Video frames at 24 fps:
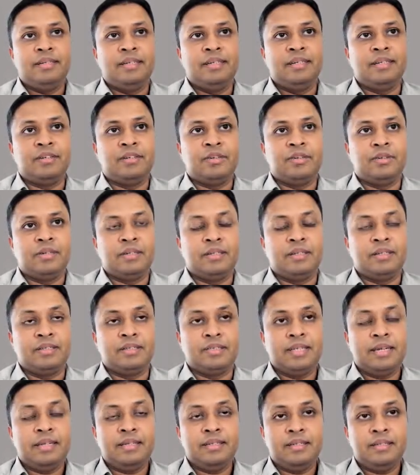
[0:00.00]

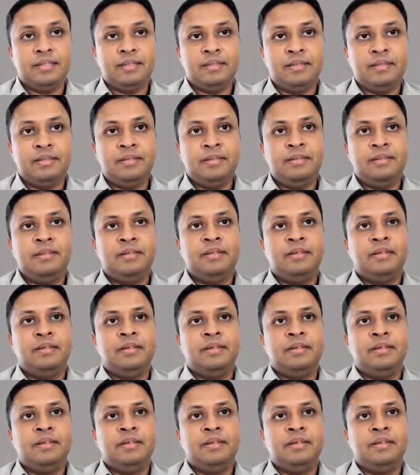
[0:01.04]
intersection,